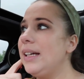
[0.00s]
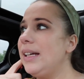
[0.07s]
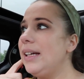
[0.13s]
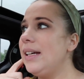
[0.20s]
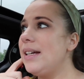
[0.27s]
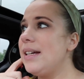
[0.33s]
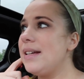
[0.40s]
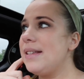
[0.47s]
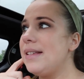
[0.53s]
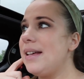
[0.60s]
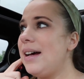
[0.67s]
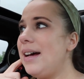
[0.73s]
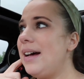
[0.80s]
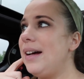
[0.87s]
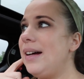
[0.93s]
is
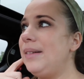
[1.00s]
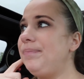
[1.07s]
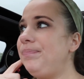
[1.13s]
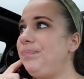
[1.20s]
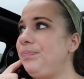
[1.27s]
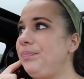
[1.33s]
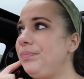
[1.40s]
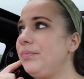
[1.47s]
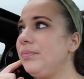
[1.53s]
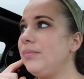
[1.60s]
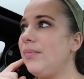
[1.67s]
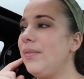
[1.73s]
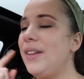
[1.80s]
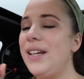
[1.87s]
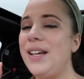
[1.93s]

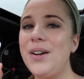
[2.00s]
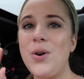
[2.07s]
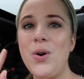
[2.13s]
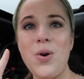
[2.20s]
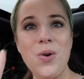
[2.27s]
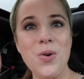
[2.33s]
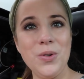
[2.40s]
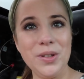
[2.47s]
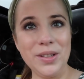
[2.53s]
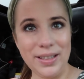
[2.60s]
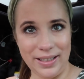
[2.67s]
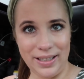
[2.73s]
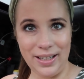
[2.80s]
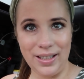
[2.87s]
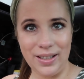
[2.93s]
the
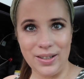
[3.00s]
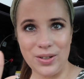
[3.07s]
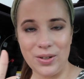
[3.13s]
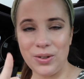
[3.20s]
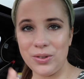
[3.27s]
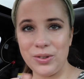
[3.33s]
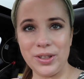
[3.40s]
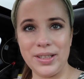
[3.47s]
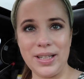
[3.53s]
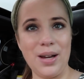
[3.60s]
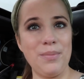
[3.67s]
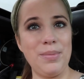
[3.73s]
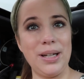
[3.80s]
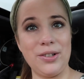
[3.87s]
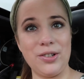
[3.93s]
only
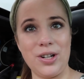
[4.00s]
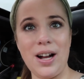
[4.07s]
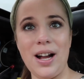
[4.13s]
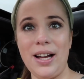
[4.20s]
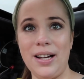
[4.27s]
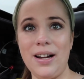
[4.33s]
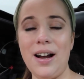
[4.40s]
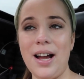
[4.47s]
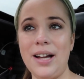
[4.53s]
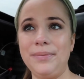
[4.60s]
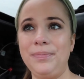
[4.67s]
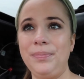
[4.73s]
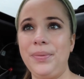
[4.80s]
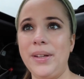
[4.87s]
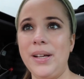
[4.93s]
ultrasound picture I got
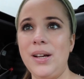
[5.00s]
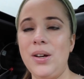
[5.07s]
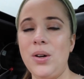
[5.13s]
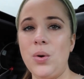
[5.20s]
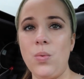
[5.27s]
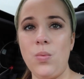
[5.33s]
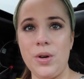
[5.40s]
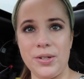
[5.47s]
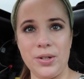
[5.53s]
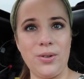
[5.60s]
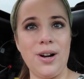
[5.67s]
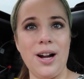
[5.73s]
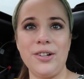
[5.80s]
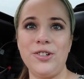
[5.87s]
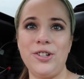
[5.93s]
was a
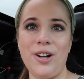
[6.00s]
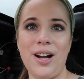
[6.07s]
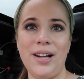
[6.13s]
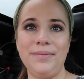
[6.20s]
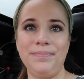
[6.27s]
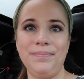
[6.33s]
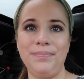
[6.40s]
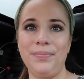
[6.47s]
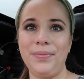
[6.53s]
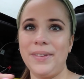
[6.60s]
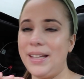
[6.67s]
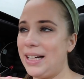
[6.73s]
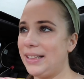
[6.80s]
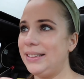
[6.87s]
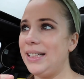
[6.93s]
crotch shot.
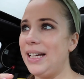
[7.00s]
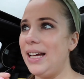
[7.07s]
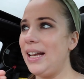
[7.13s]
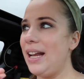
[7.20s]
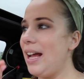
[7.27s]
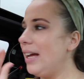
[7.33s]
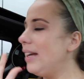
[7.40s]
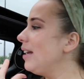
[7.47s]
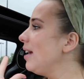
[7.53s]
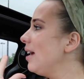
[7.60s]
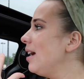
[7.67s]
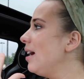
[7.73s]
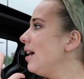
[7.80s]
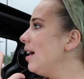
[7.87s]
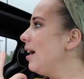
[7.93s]
That's it. And
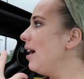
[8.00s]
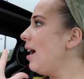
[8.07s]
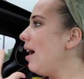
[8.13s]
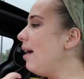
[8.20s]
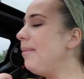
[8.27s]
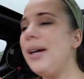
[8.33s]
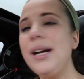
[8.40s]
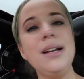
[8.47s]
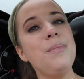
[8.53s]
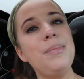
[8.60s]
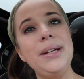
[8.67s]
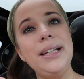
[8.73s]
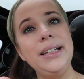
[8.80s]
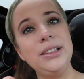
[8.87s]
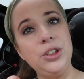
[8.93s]
I'm not
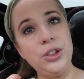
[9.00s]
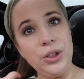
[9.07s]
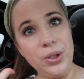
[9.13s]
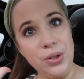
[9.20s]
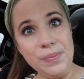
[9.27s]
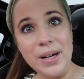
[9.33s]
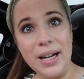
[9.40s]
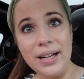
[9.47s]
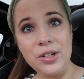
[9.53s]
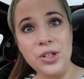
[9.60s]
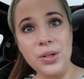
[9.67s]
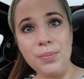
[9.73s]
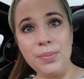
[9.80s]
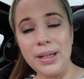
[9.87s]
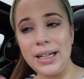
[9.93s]
complaining too
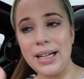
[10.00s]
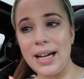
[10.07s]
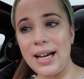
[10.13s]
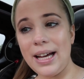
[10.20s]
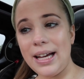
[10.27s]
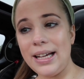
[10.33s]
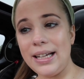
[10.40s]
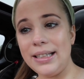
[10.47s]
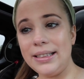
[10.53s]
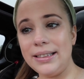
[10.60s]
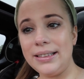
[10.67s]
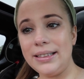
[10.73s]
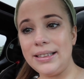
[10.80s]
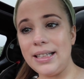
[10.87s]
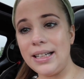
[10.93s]
much
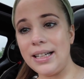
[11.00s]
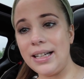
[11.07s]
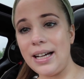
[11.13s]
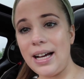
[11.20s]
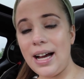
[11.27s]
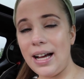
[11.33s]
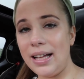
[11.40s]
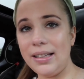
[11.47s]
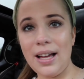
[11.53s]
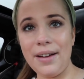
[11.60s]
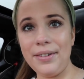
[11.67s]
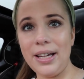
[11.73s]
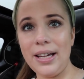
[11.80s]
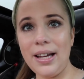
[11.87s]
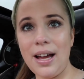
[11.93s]
because I
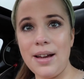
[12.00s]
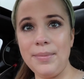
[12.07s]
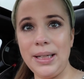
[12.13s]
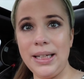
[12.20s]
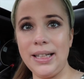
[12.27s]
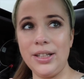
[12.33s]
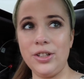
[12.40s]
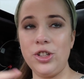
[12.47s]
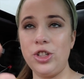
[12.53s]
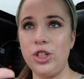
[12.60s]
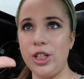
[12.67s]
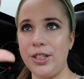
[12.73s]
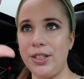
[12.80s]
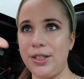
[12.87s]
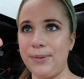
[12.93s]
love it. I mean, it's
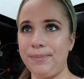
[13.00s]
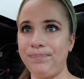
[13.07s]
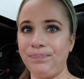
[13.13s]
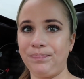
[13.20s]
just,